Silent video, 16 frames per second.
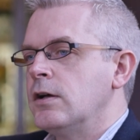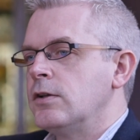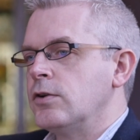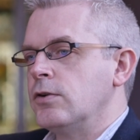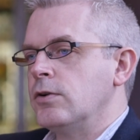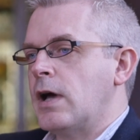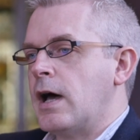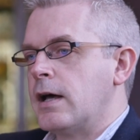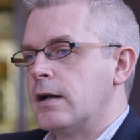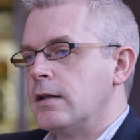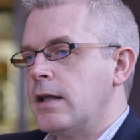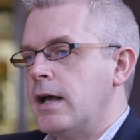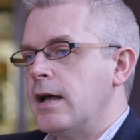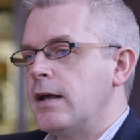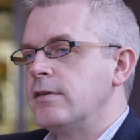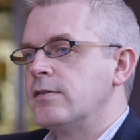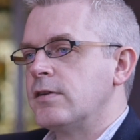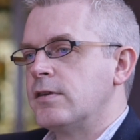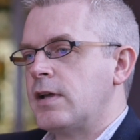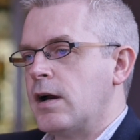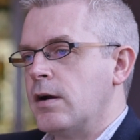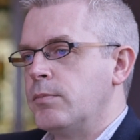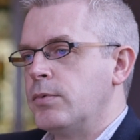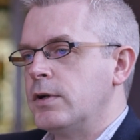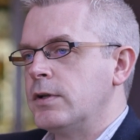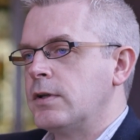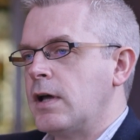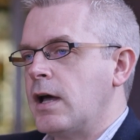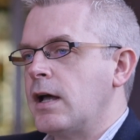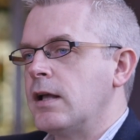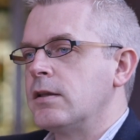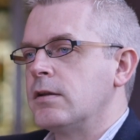to analyze, interpret
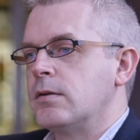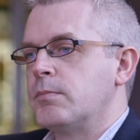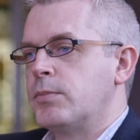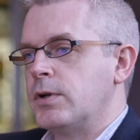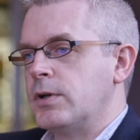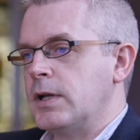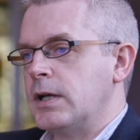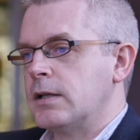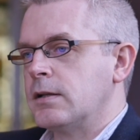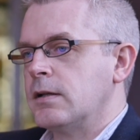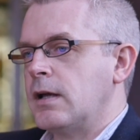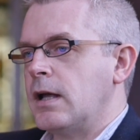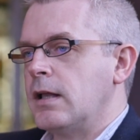and predict